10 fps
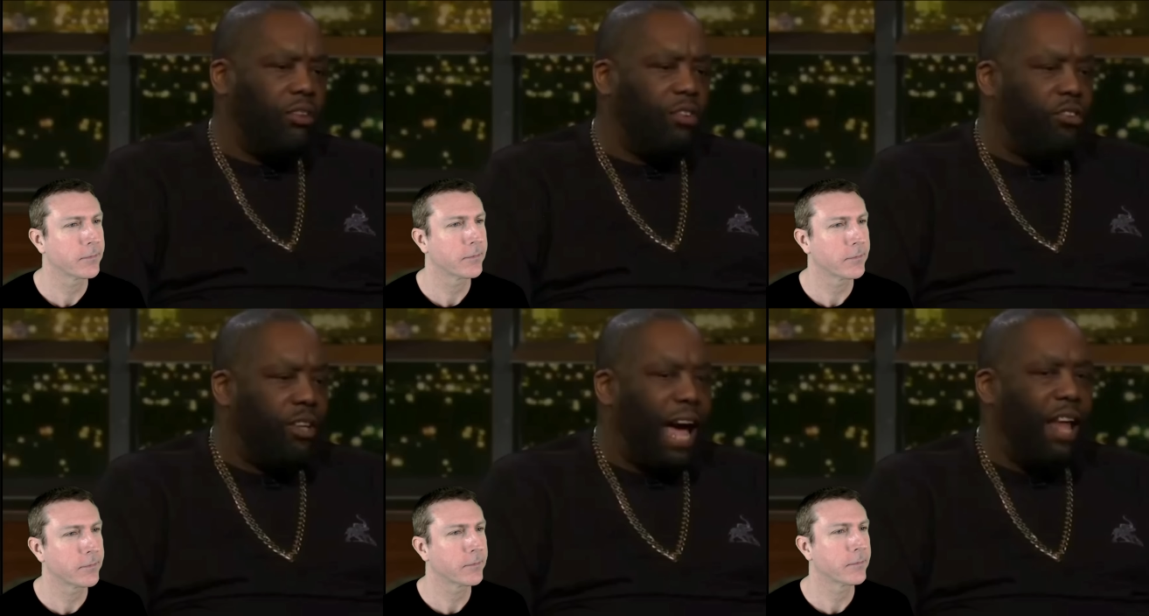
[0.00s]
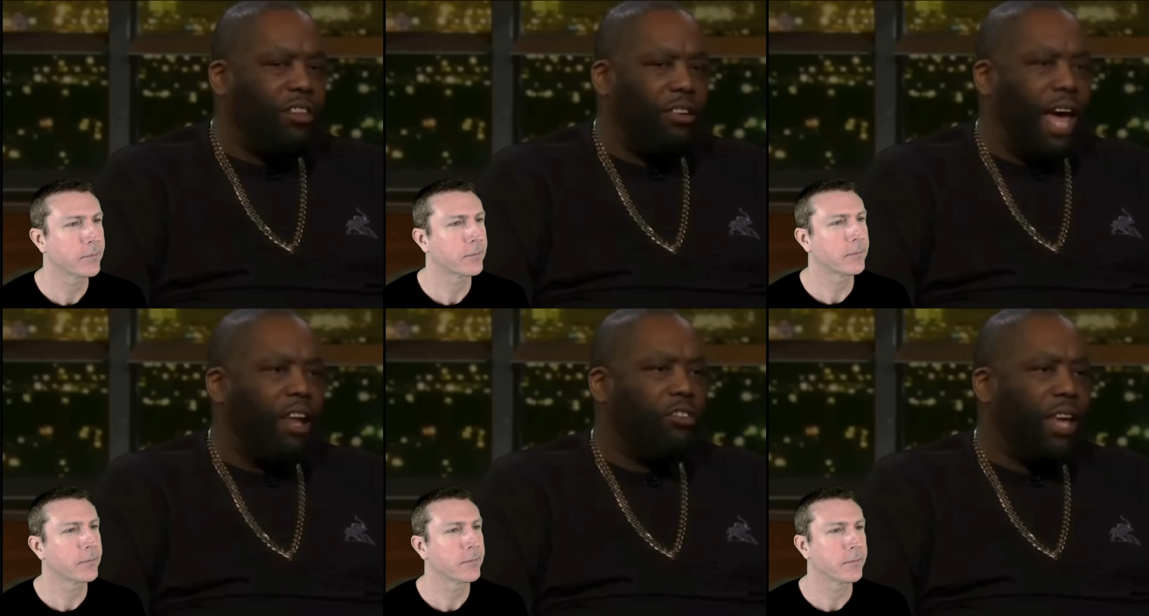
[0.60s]
Speaker 1: This is not the
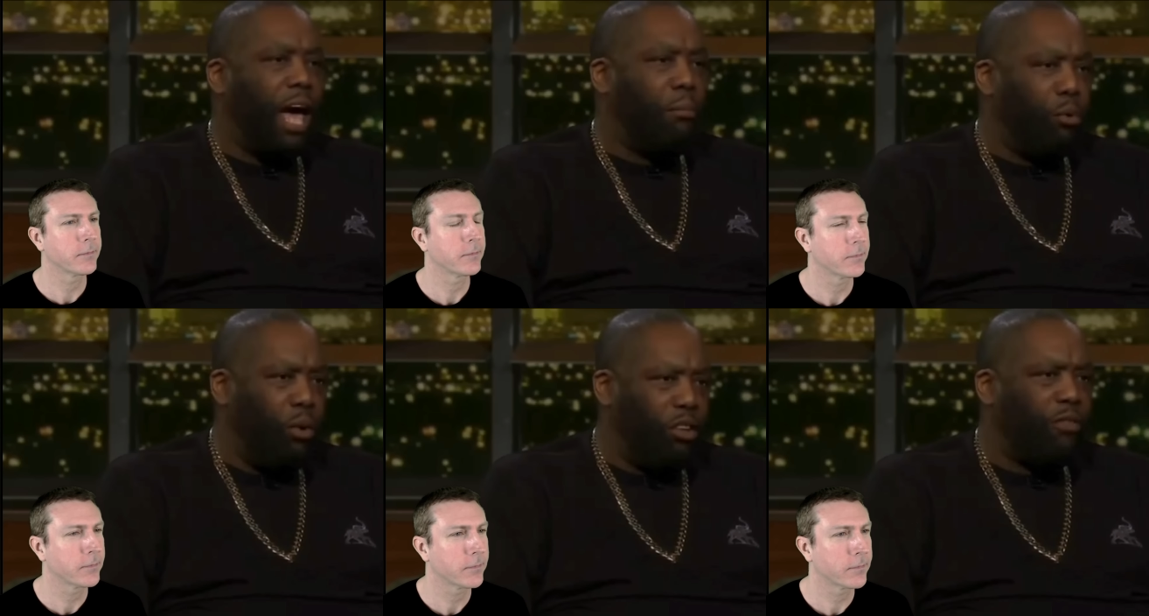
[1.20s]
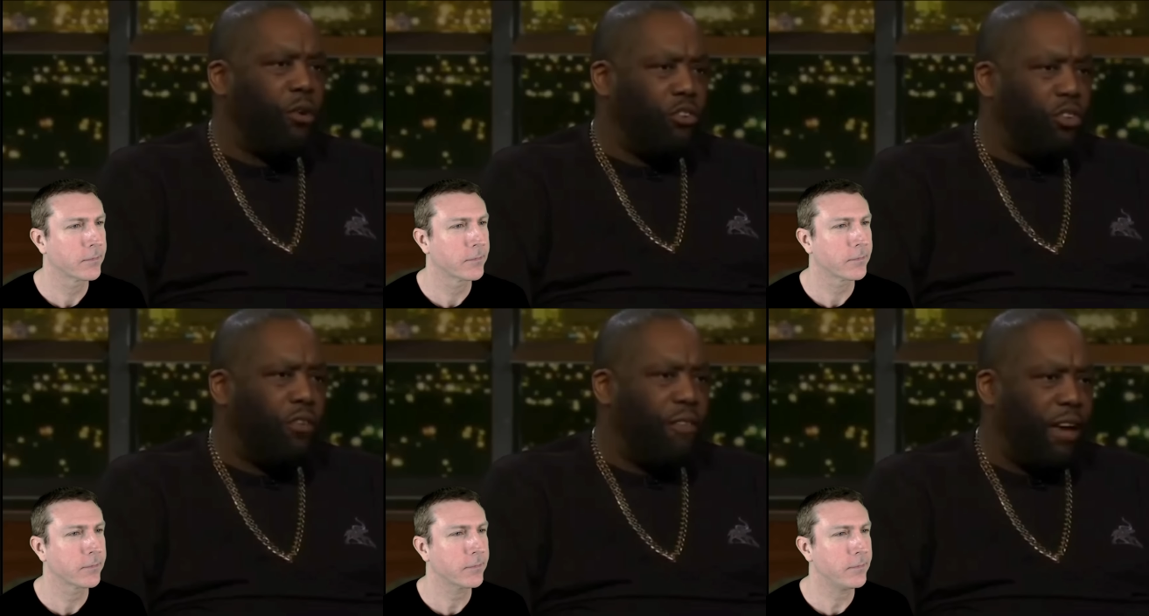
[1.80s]
Dallas Cowboys
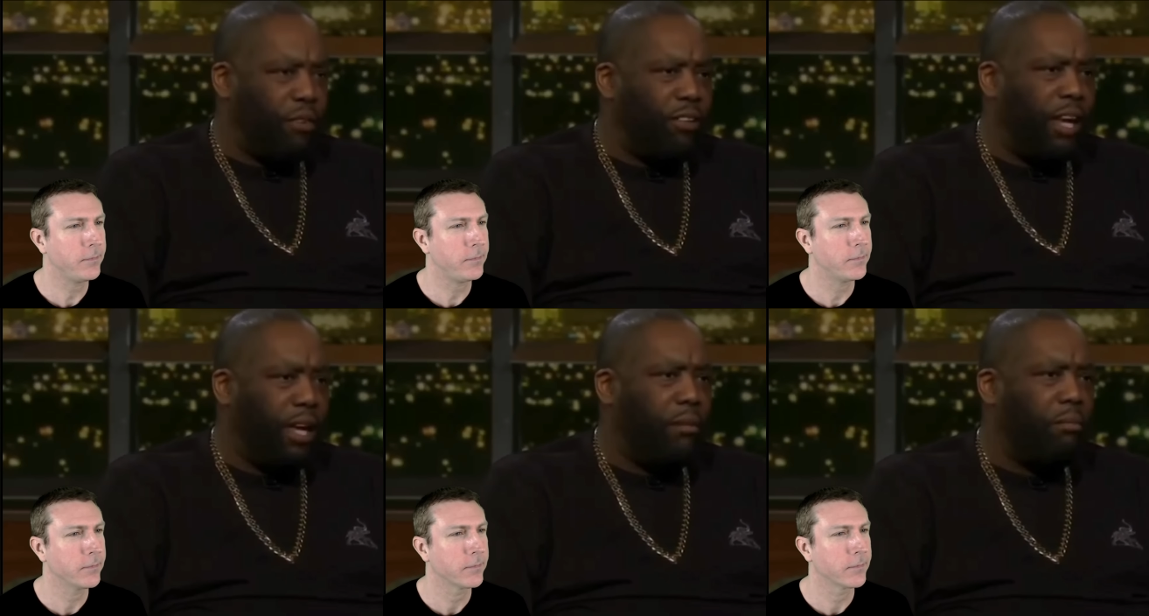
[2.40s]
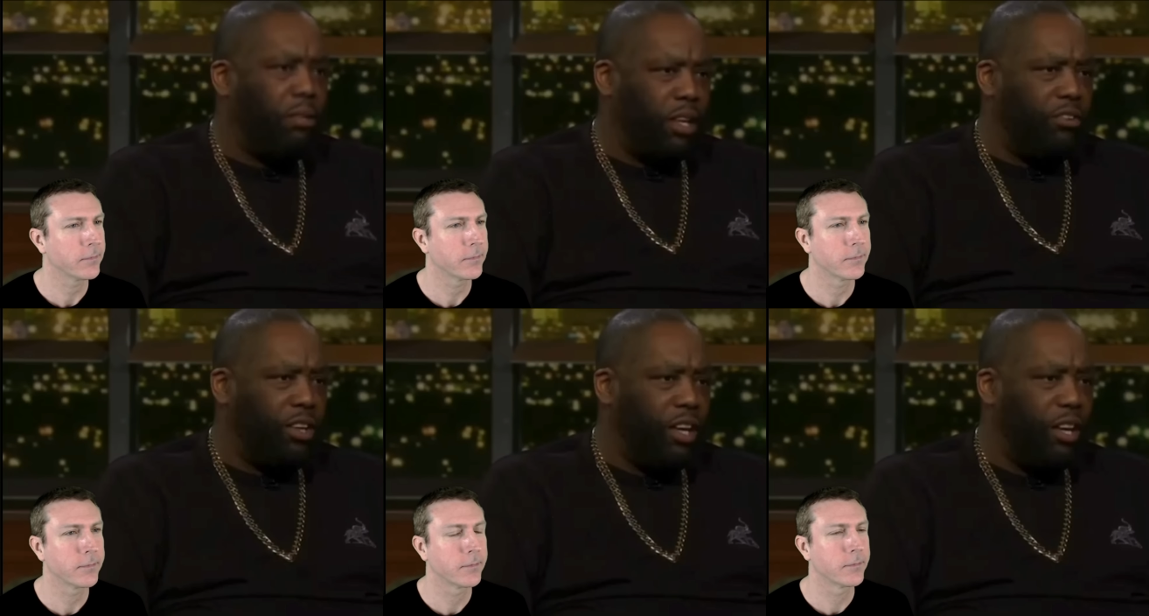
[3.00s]
versus your favorite team.
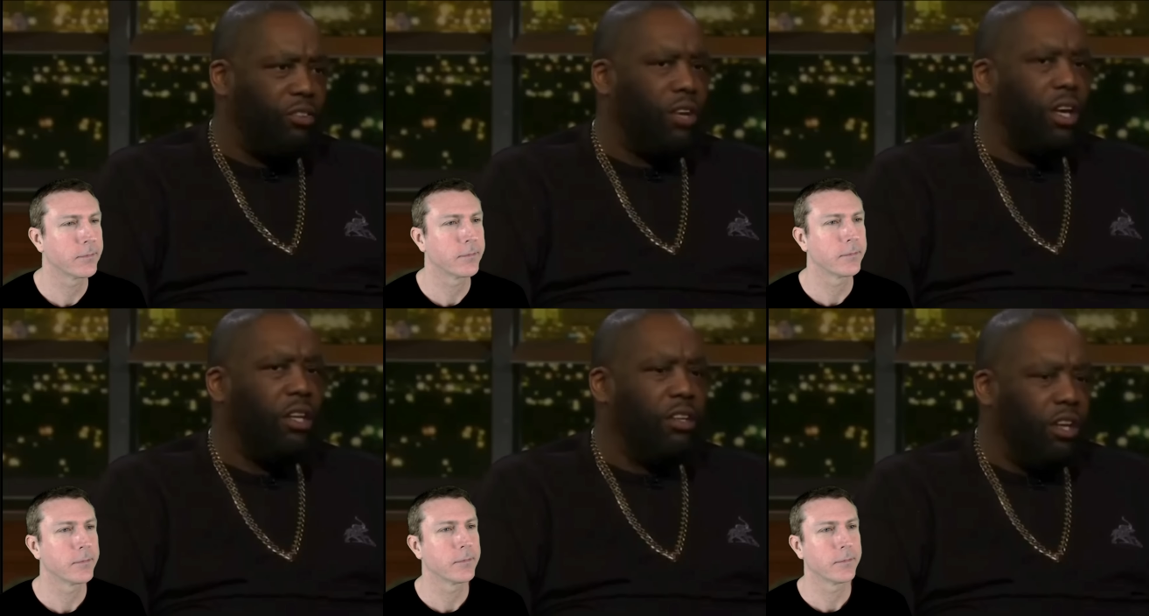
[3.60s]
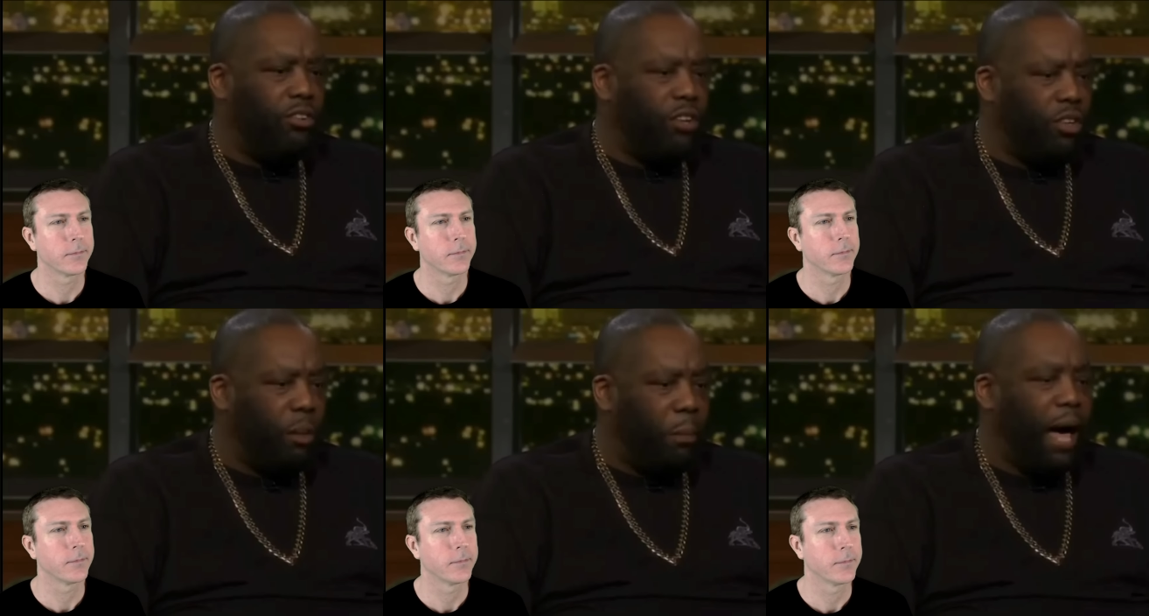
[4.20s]
This is
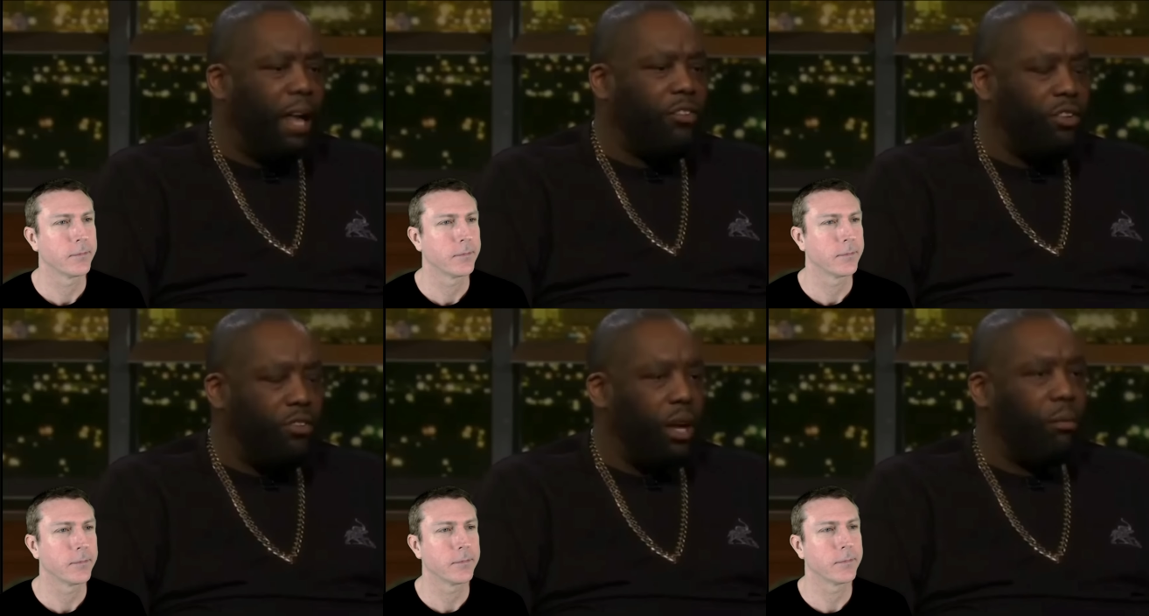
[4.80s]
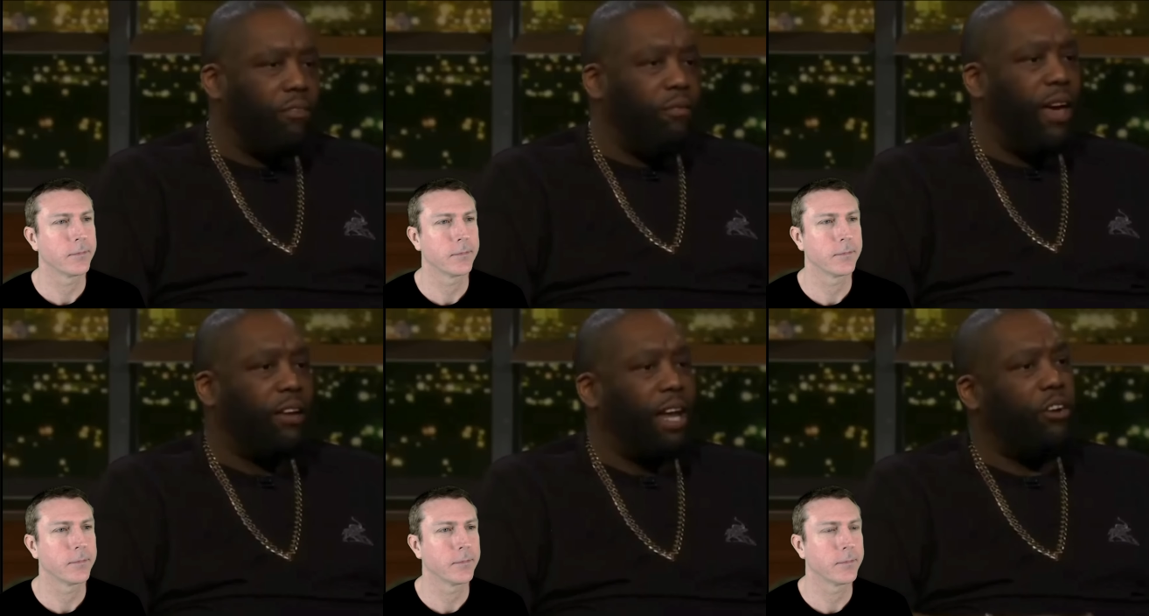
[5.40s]
the policies that will
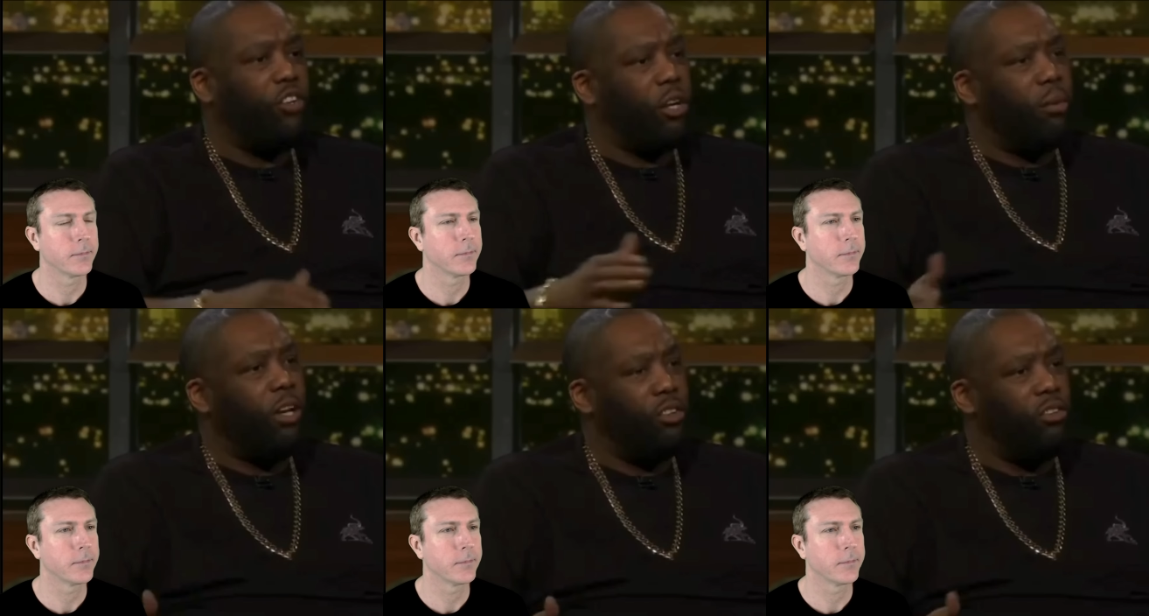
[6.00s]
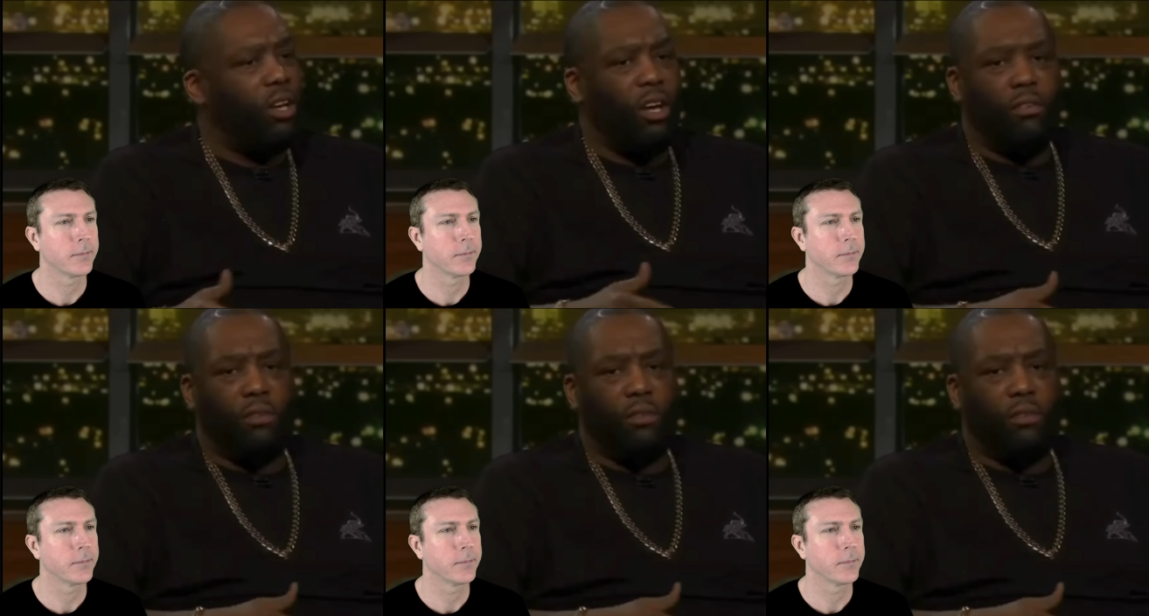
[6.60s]
affect our generations